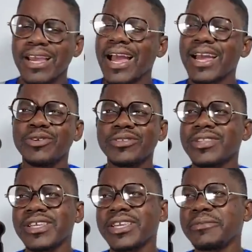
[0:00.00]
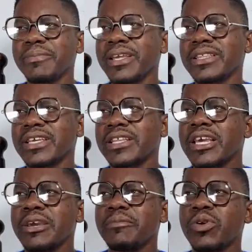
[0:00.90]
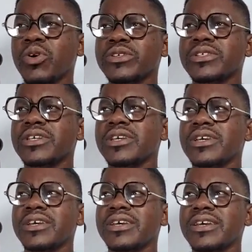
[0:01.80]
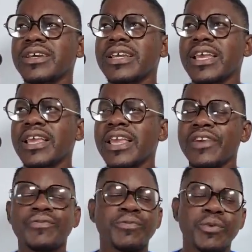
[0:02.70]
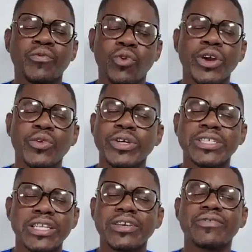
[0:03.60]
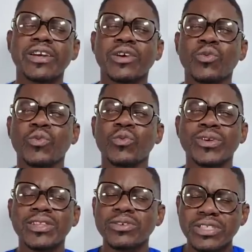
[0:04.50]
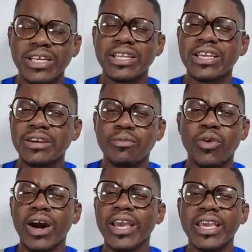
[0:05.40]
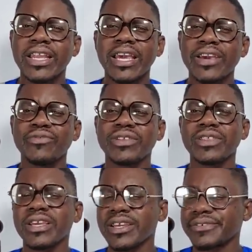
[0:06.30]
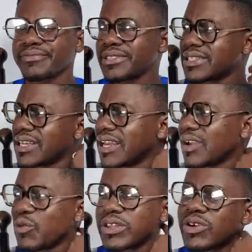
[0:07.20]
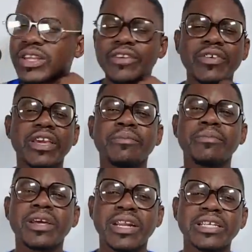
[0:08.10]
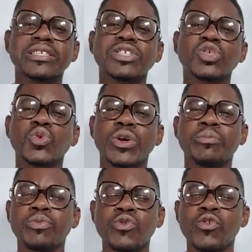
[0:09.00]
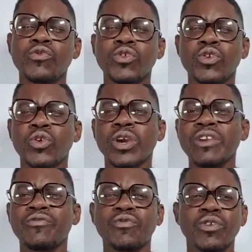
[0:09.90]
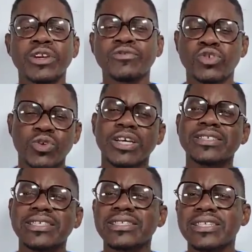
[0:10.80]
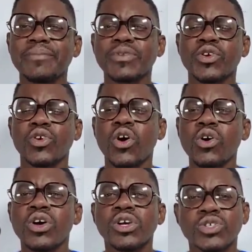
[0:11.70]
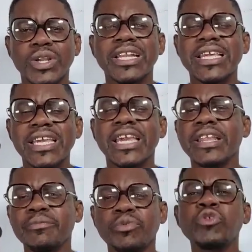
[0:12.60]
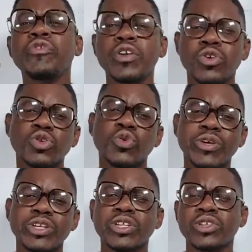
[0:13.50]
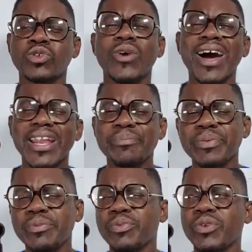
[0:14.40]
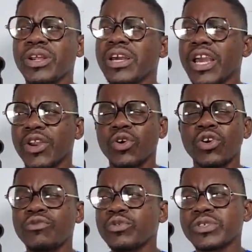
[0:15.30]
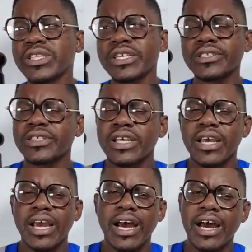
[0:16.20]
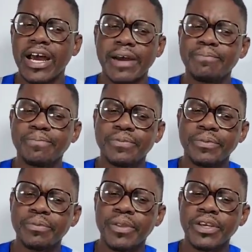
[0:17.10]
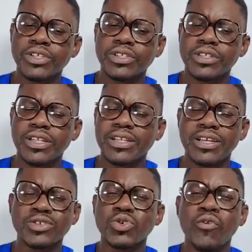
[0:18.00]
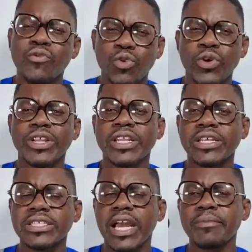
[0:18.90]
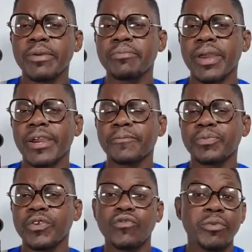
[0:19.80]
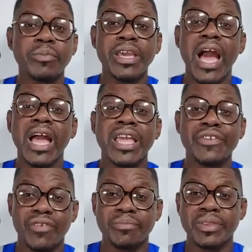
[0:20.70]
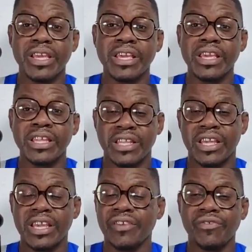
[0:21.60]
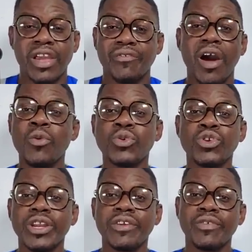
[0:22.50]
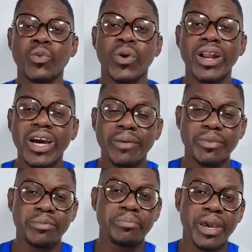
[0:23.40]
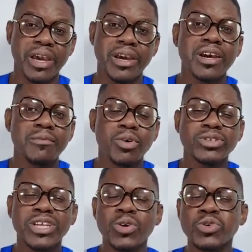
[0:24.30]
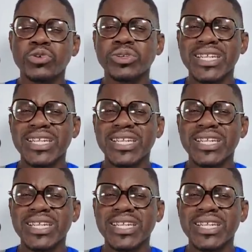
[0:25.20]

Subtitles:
I don't think he meant that. Because if Floyd was leaving without telling him why and everything, without giving him reasons to improve, if Julius did something wrong so that he can improve and not doing to other people and all of those things, there's no Floyd that's coming back. For me, if I'm in the EFF, I would not even welcome him back, because how do you